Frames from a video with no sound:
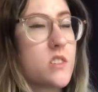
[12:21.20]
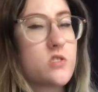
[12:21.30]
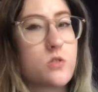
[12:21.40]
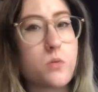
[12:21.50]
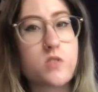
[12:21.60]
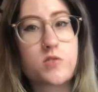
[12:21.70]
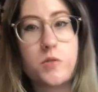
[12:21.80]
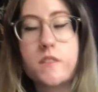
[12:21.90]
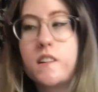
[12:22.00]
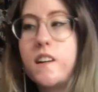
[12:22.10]
sure what's
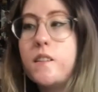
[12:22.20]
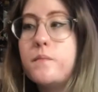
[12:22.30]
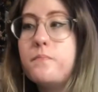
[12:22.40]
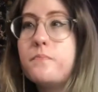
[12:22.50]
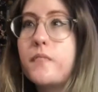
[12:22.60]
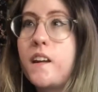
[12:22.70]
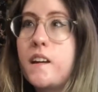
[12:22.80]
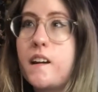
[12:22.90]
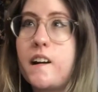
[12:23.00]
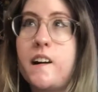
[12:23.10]
causing it
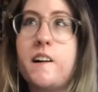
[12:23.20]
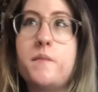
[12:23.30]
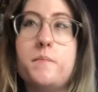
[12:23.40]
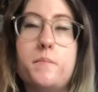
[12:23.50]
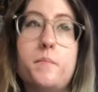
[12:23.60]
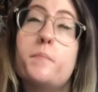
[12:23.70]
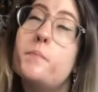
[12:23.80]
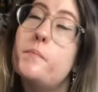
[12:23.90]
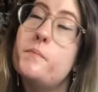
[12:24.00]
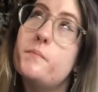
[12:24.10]
um,
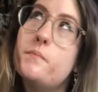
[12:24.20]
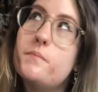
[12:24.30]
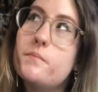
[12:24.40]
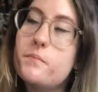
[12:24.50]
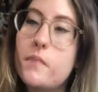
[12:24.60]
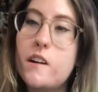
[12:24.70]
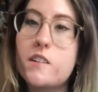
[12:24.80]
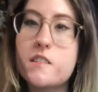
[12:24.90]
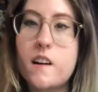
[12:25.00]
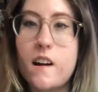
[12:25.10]

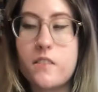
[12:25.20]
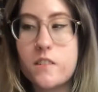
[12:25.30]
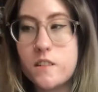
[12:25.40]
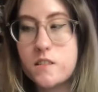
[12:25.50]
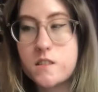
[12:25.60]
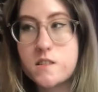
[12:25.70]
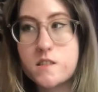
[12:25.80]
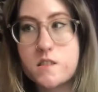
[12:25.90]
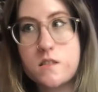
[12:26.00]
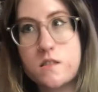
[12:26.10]
because I haven't
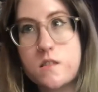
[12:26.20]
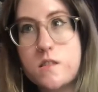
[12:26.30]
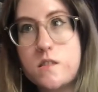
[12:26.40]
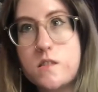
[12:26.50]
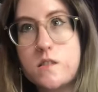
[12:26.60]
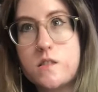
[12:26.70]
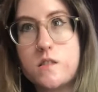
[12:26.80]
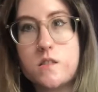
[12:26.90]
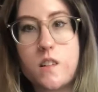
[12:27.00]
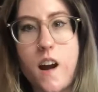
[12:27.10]

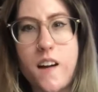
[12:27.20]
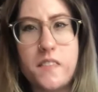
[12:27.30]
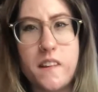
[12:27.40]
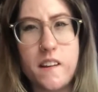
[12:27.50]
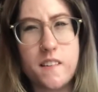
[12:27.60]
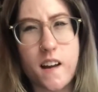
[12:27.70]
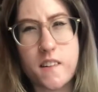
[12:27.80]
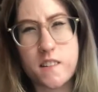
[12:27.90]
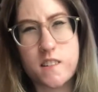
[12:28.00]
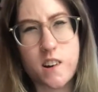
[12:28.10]
had these as
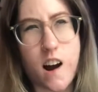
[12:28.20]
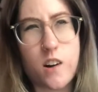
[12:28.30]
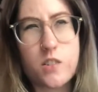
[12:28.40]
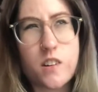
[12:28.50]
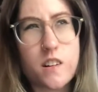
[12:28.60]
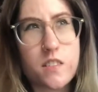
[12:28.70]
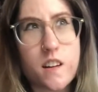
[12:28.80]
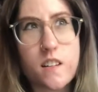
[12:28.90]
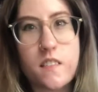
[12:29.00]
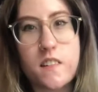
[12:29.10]
a child or
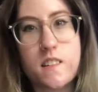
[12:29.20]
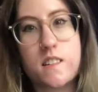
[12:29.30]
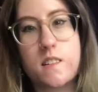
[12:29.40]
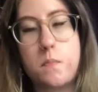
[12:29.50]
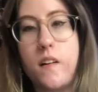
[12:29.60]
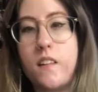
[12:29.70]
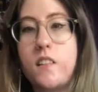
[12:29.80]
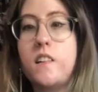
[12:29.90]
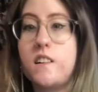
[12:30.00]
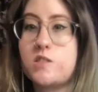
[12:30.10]
anything like this has just been like the
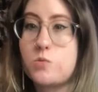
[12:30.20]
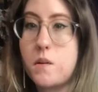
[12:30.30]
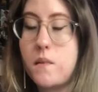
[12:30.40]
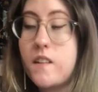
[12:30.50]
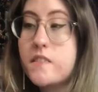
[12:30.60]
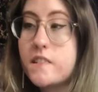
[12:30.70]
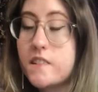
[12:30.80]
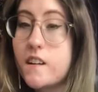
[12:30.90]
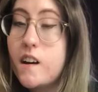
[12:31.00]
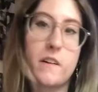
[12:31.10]
last three months
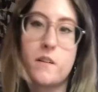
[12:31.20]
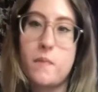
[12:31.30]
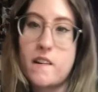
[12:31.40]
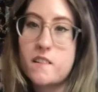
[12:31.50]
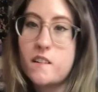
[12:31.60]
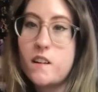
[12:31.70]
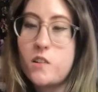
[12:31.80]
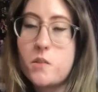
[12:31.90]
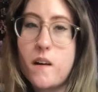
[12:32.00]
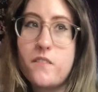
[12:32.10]
so basically a lot
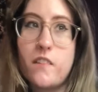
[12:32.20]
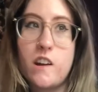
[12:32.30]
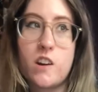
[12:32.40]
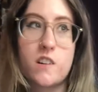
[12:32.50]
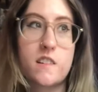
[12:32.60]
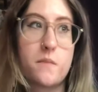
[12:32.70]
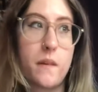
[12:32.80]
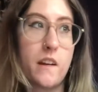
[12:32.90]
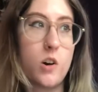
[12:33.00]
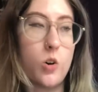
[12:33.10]
of my videos have
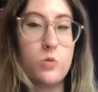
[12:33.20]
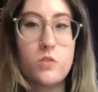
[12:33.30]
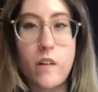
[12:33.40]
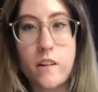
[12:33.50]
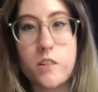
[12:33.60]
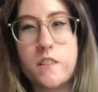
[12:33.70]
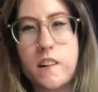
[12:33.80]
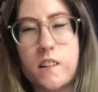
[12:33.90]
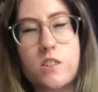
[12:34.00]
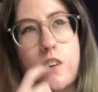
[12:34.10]
been old like on
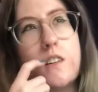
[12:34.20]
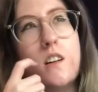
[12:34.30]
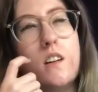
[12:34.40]
TikTok